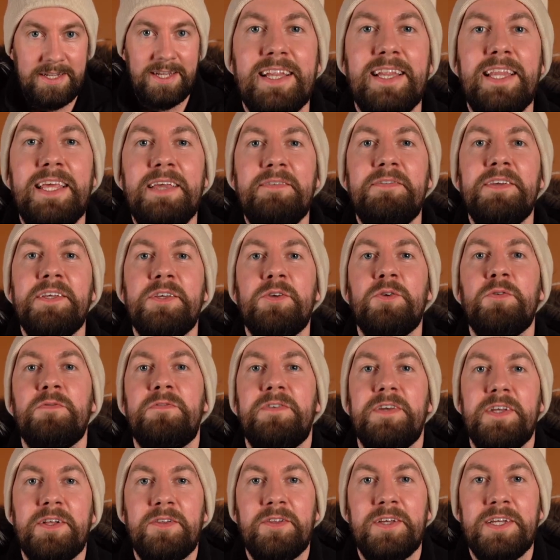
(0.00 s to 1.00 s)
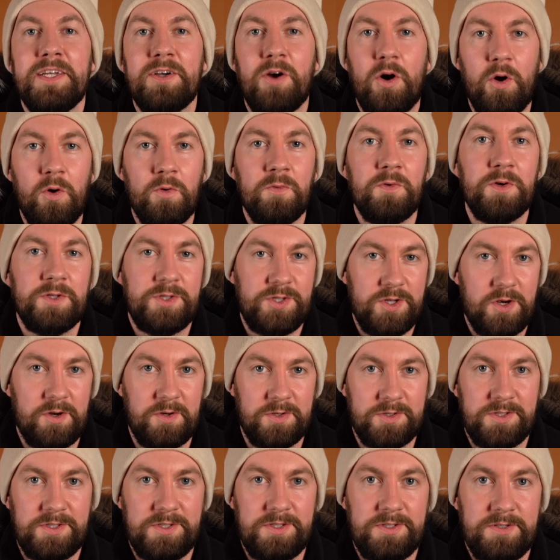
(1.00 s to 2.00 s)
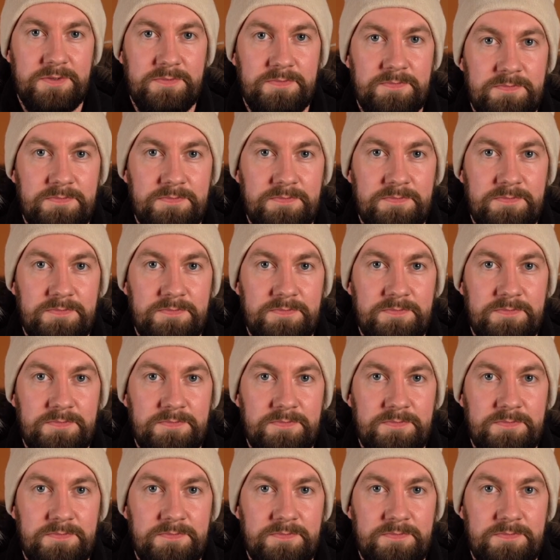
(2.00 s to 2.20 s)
leaving you feeling overcharged.